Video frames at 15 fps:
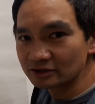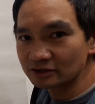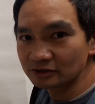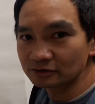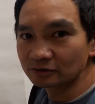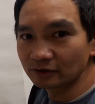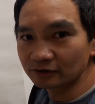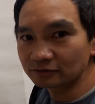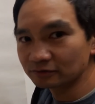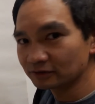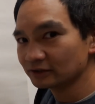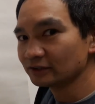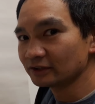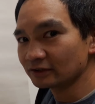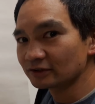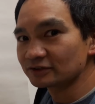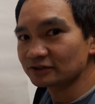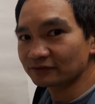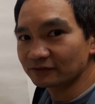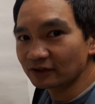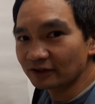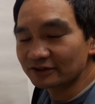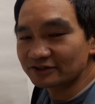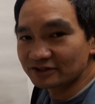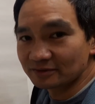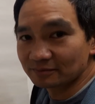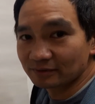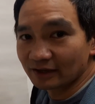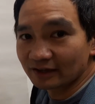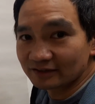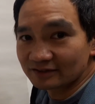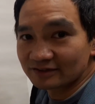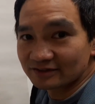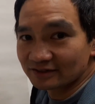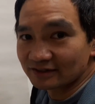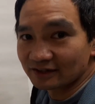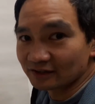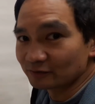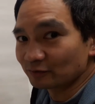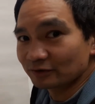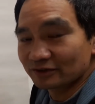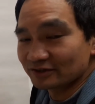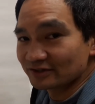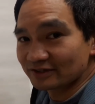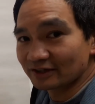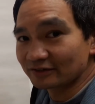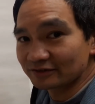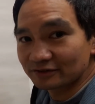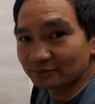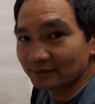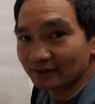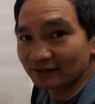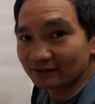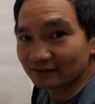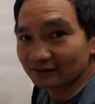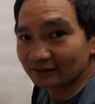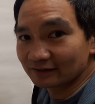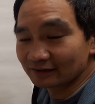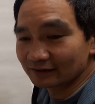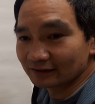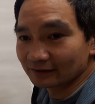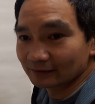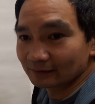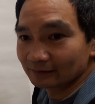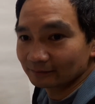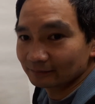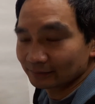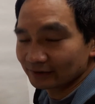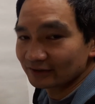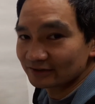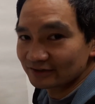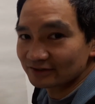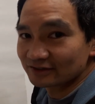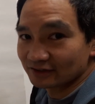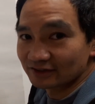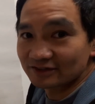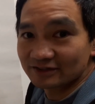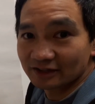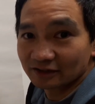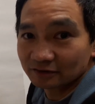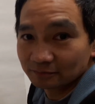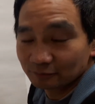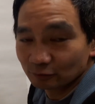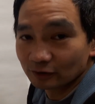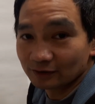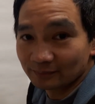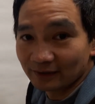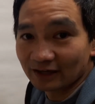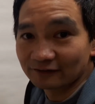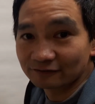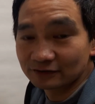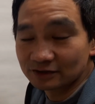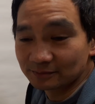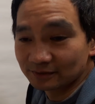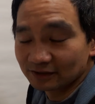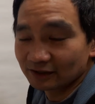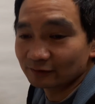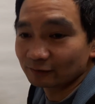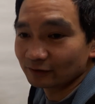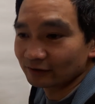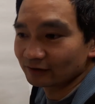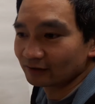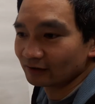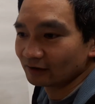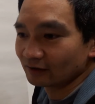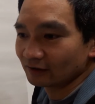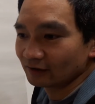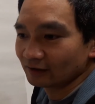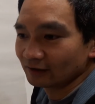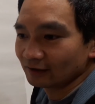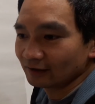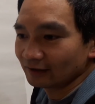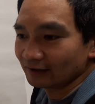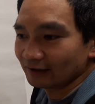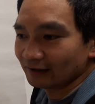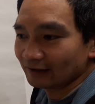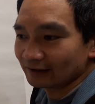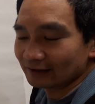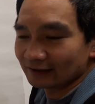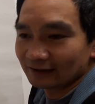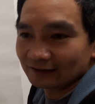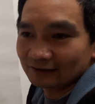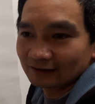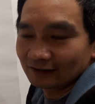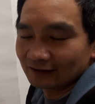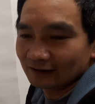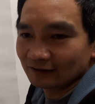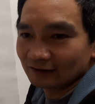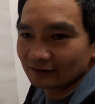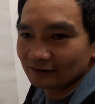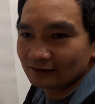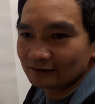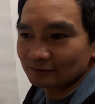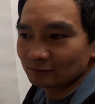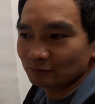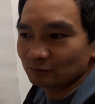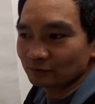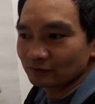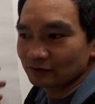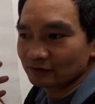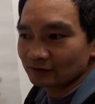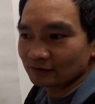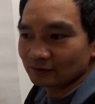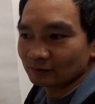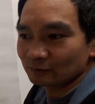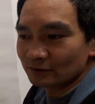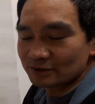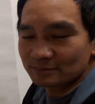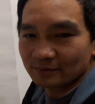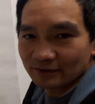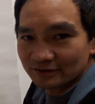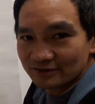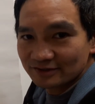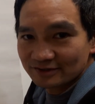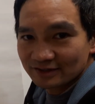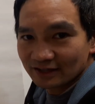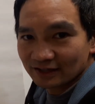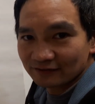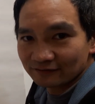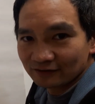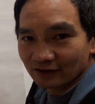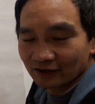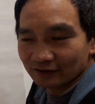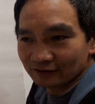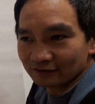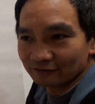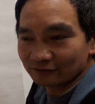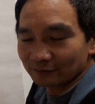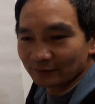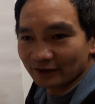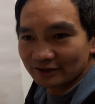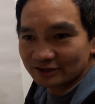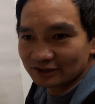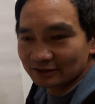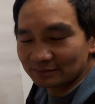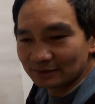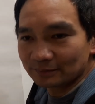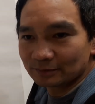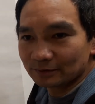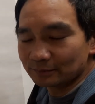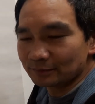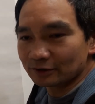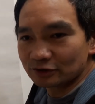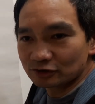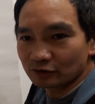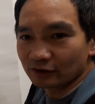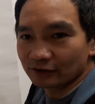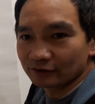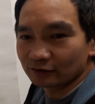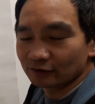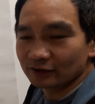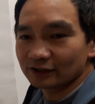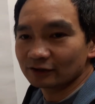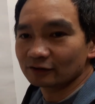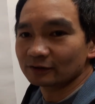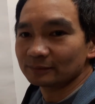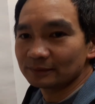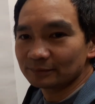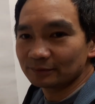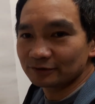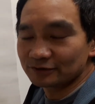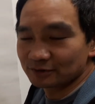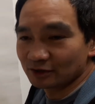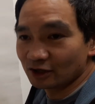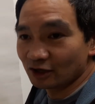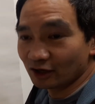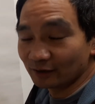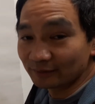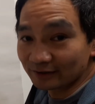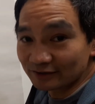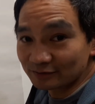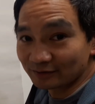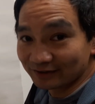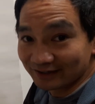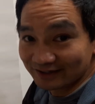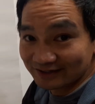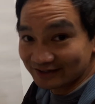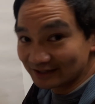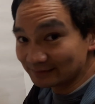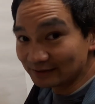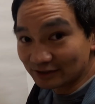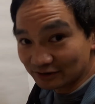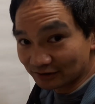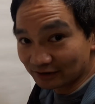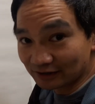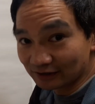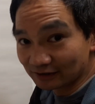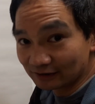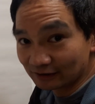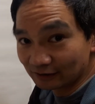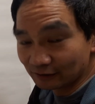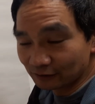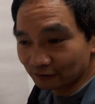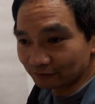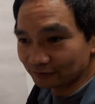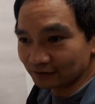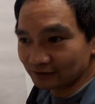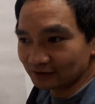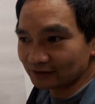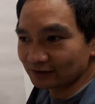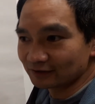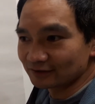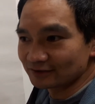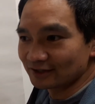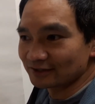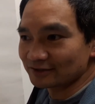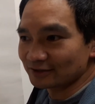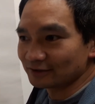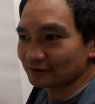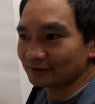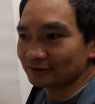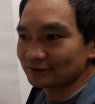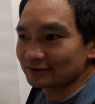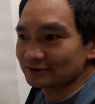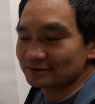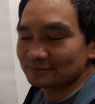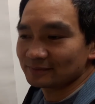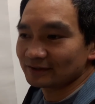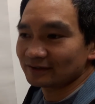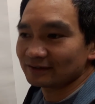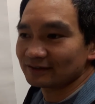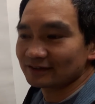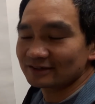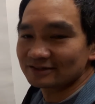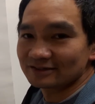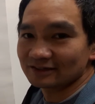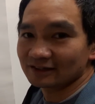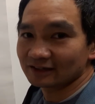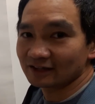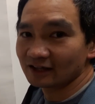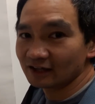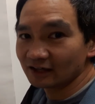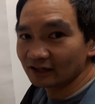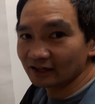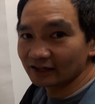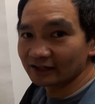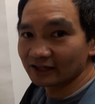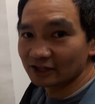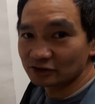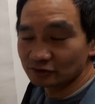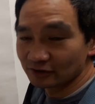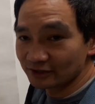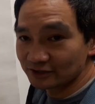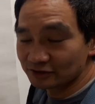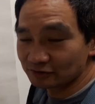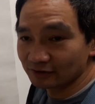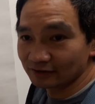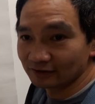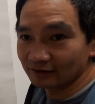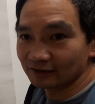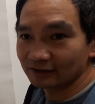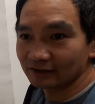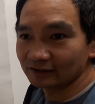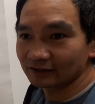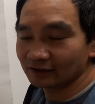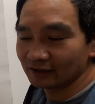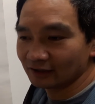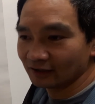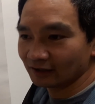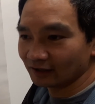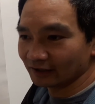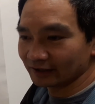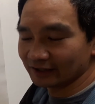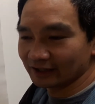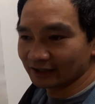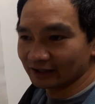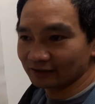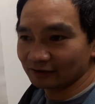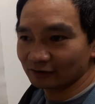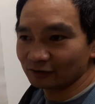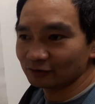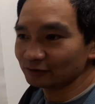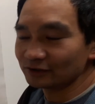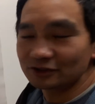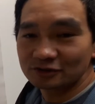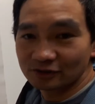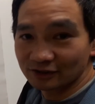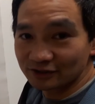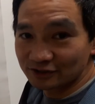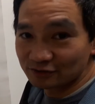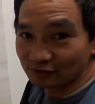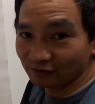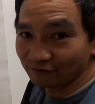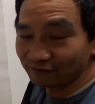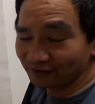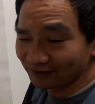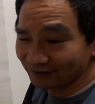2 or 3 years of constant practice, and then it wouldn't sound so bad, because it's going to sound really bad to begin with. And then the the responses that I've gotten from asking people about drawing or hearing people's comments when they see me draw over the years has always been things like, "I can't draw a straight line. I can only draw stick